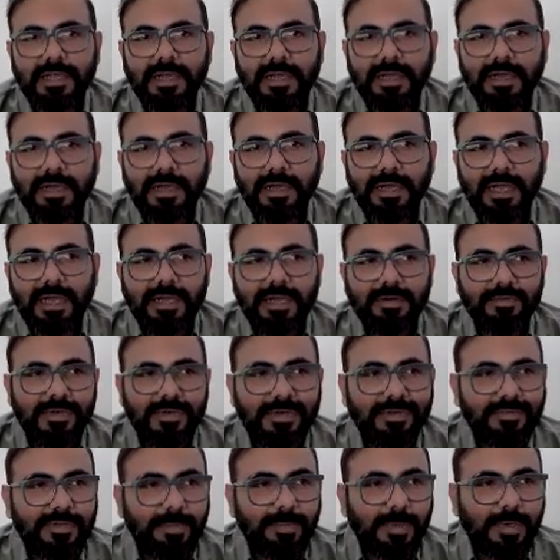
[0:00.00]
And
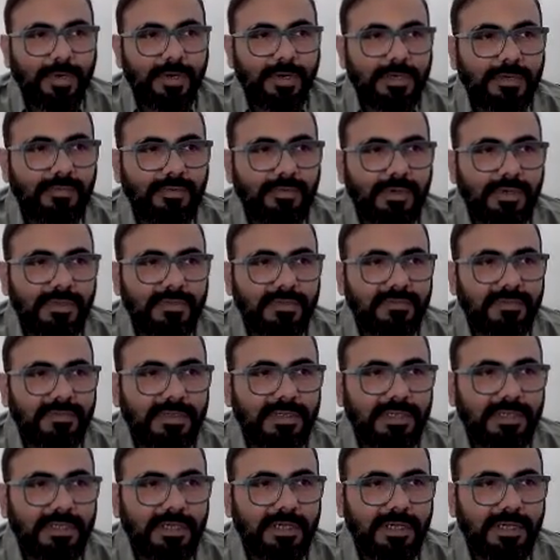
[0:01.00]
one of the product was
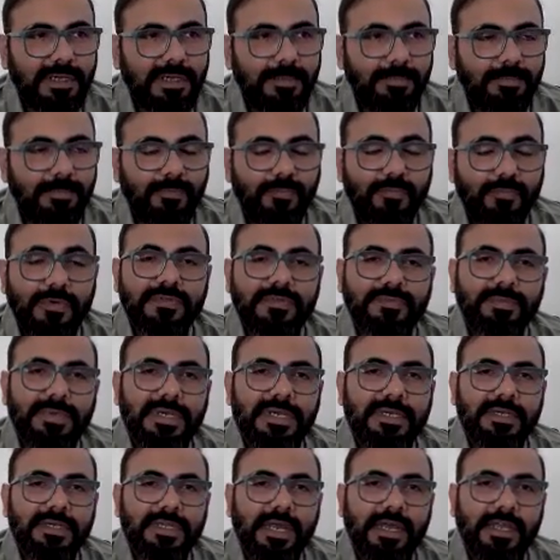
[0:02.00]

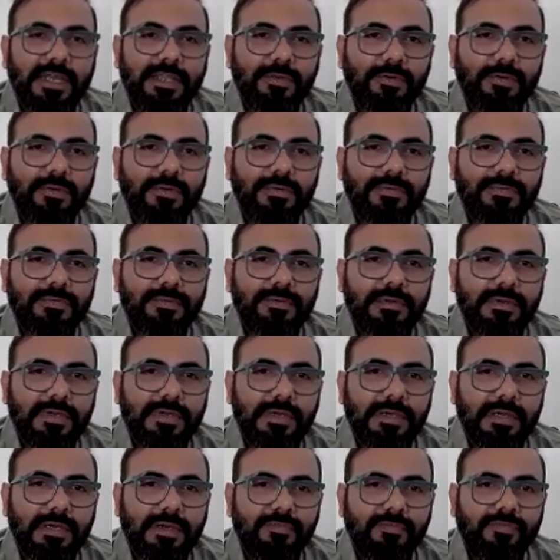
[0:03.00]
built IO
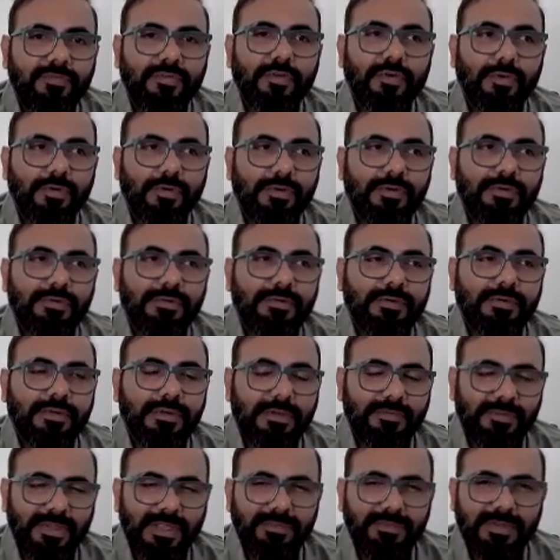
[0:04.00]
Flow.
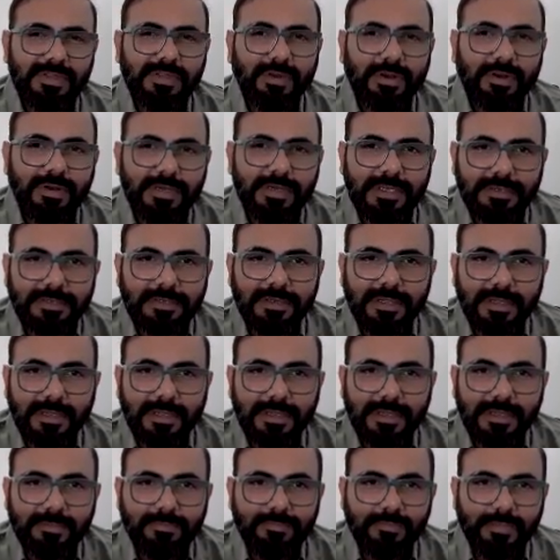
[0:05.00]
We called it.
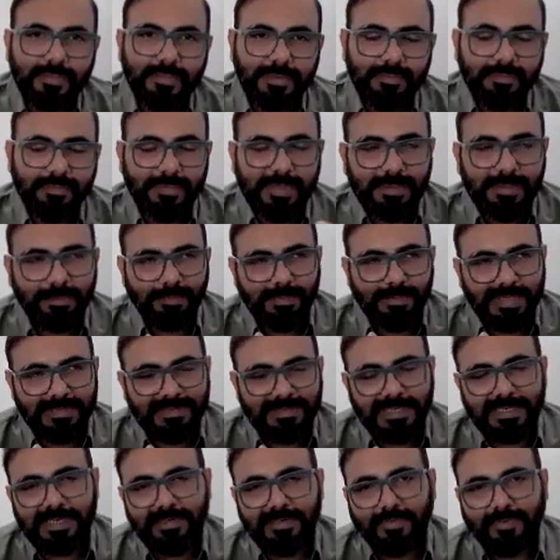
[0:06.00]
We
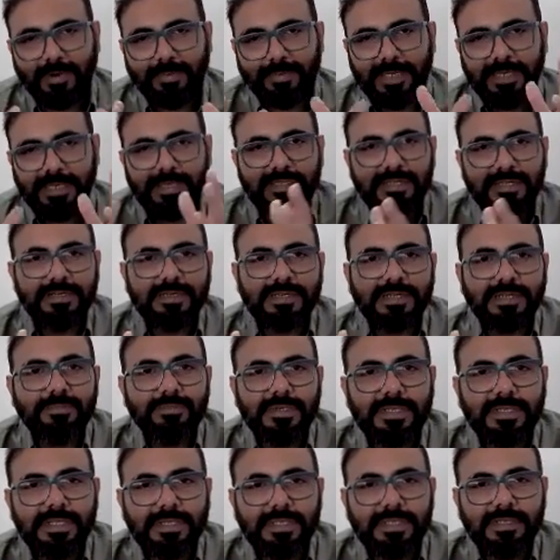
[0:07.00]
basically formed another
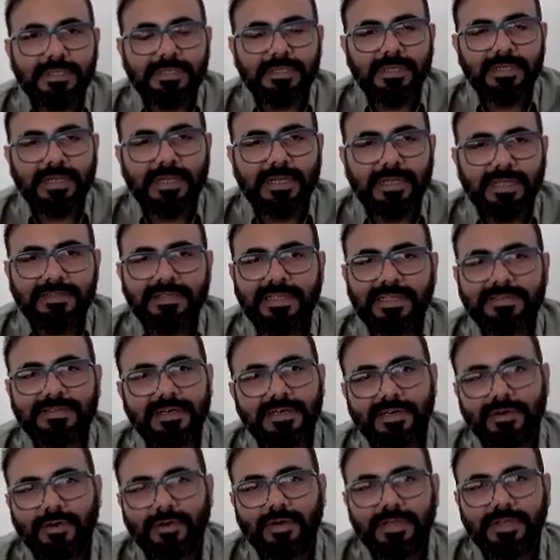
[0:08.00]
company. As I
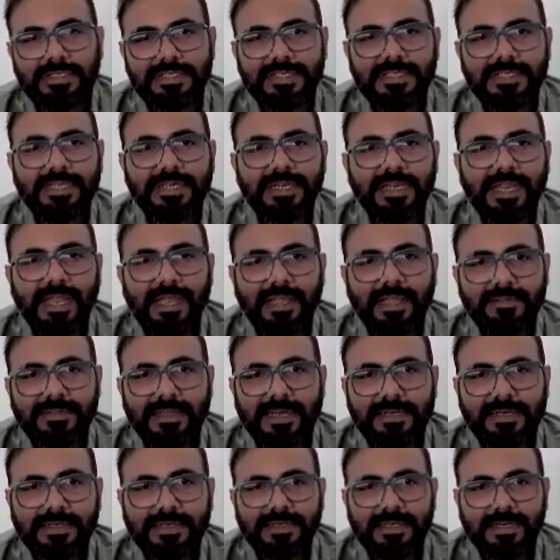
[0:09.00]
said, raw engineering has
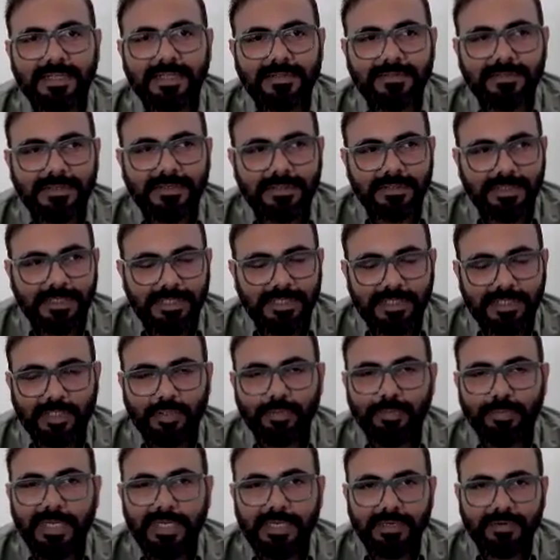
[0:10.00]
acted as an
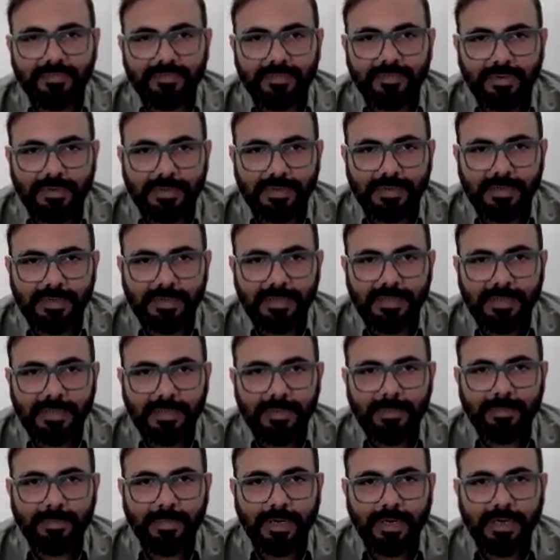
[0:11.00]
incubator for
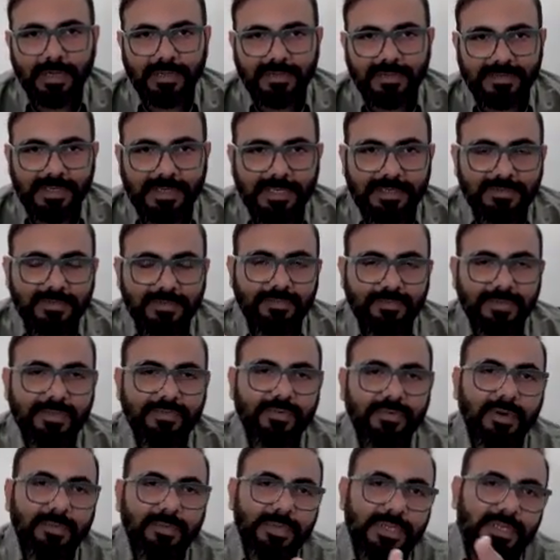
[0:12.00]
products, right? So we
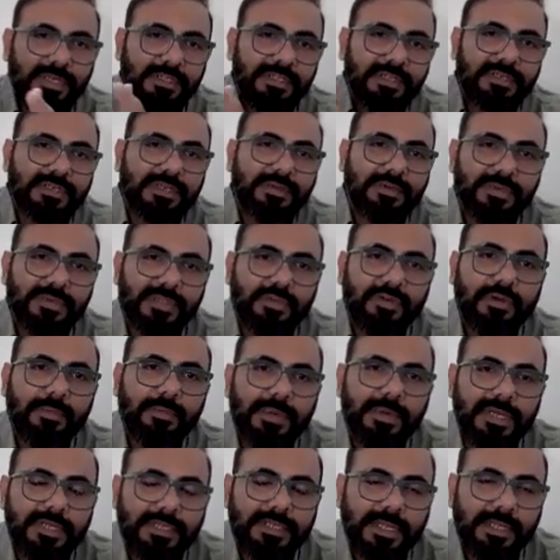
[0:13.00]
formed another company
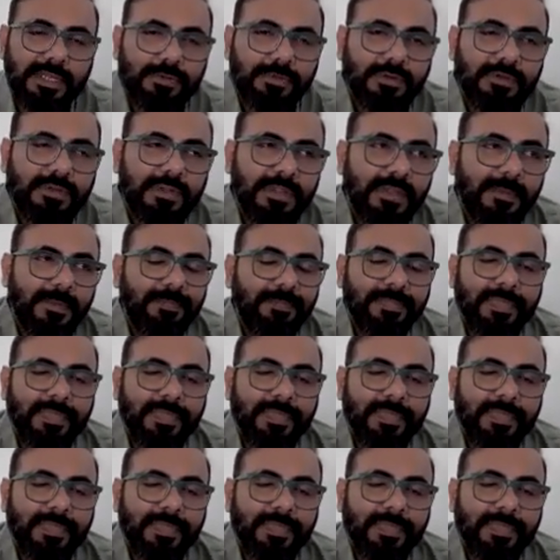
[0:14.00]
called Built IO.